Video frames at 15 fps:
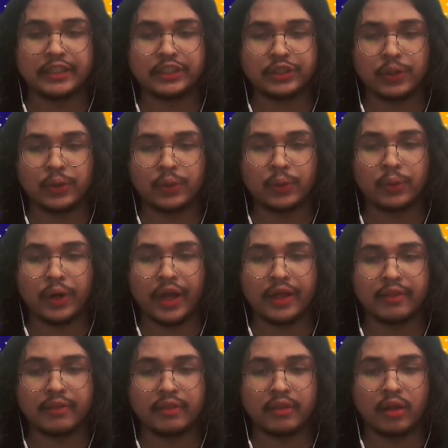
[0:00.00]
So,
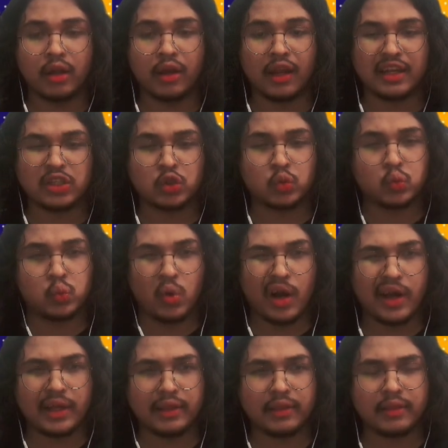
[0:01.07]
and the last
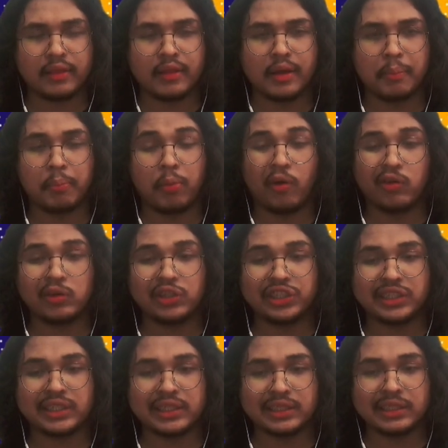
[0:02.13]
one, the
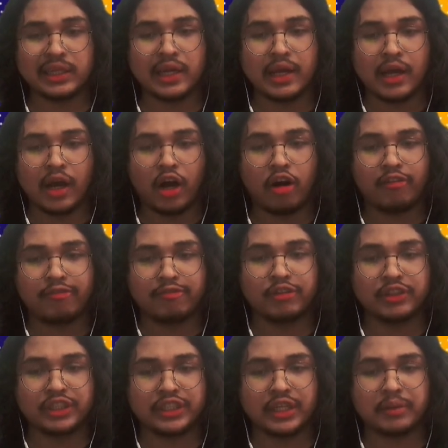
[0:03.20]
pollution of
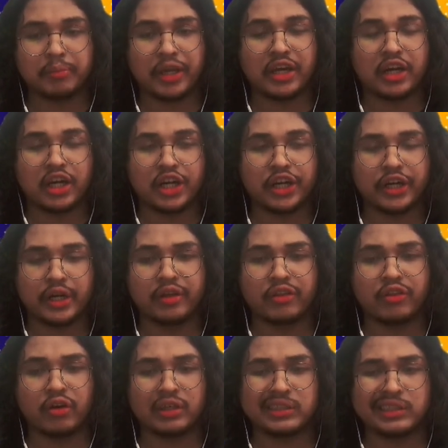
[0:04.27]
food chain may occur. The
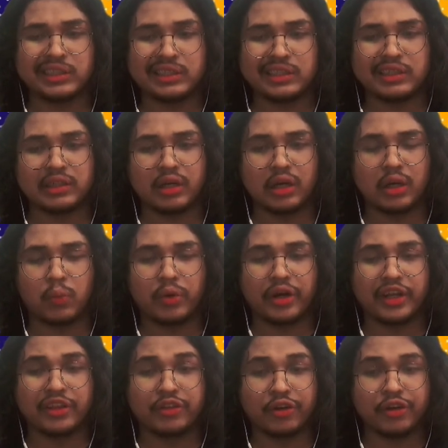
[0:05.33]
toxins were
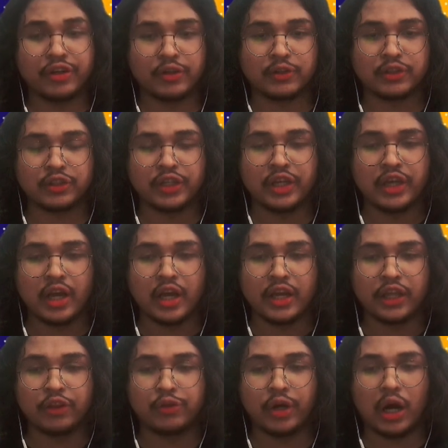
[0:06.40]
introduced
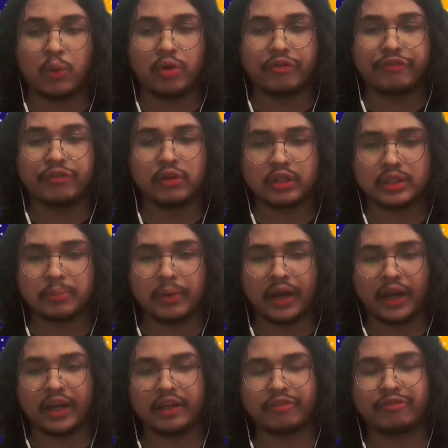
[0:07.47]
into our foods
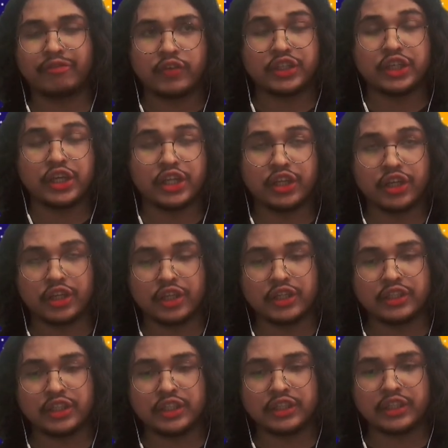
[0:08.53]
by fishing in the
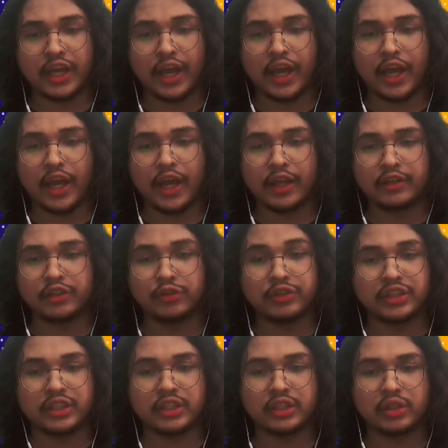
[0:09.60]
disease and
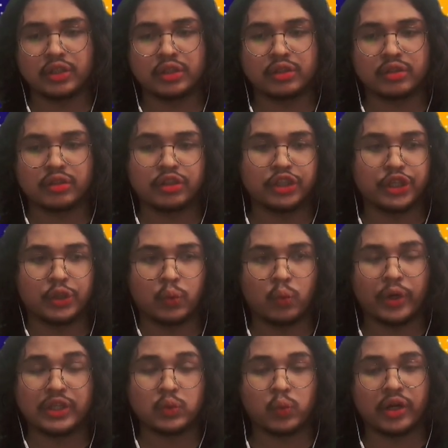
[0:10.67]
using the
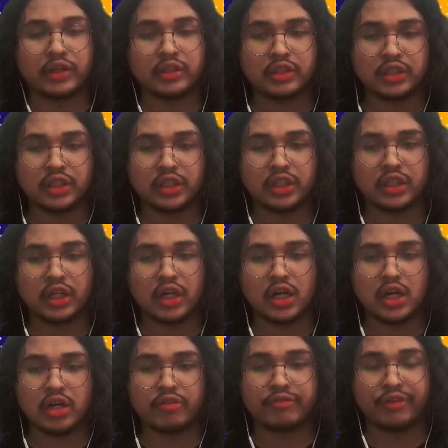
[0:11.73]

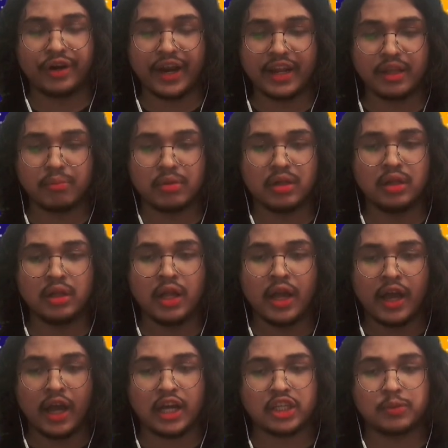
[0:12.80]
wastewater for animal
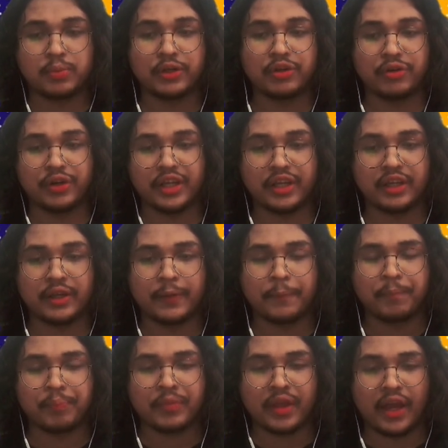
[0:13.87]
husbandry,
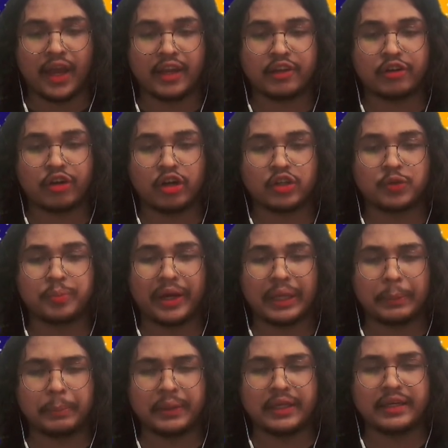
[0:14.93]
and crops
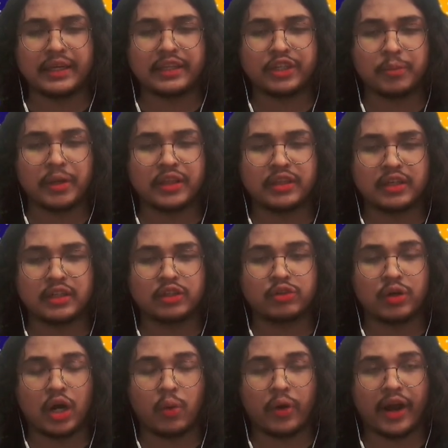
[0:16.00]
might be detrimental
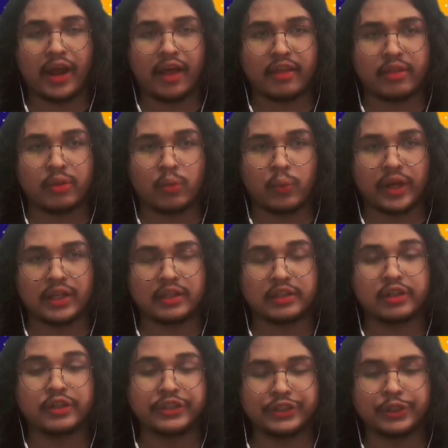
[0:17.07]
to our health when
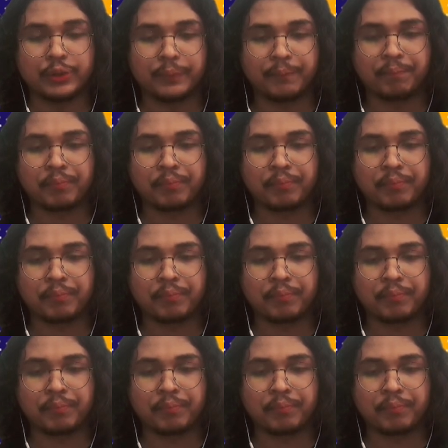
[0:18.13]
consumed.